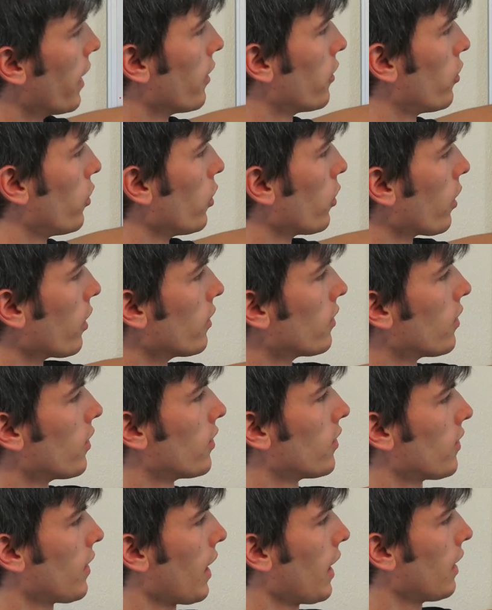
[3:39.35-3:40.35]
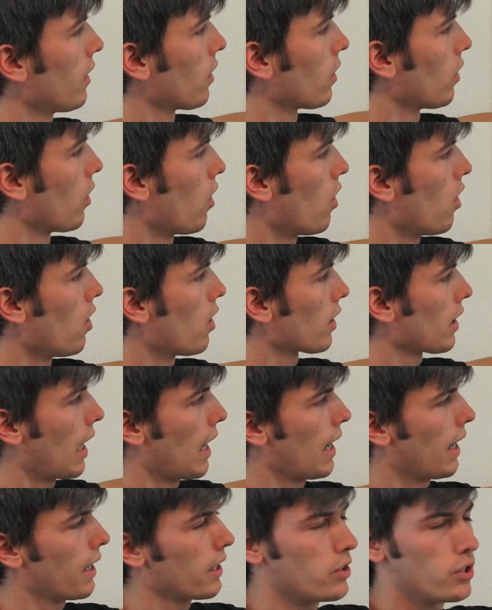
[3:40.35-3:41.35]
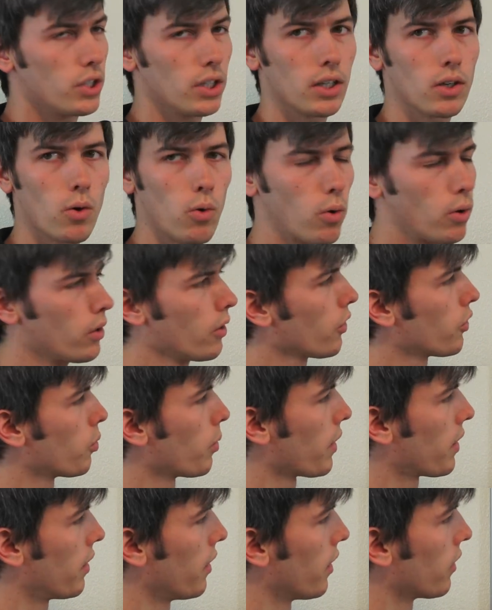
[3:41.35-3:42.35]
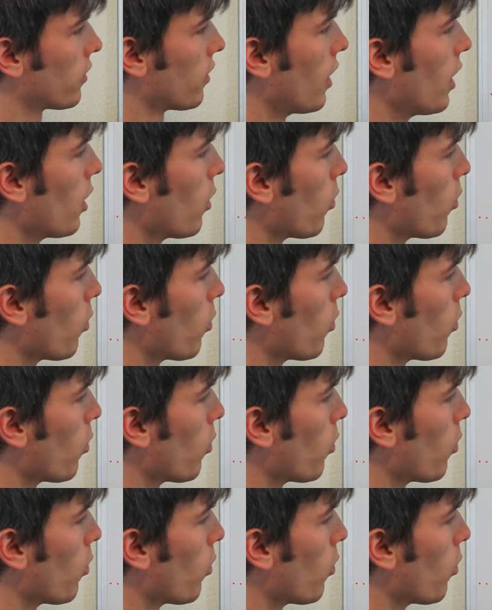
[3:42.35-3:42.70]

And so you can sustain long high G corners with this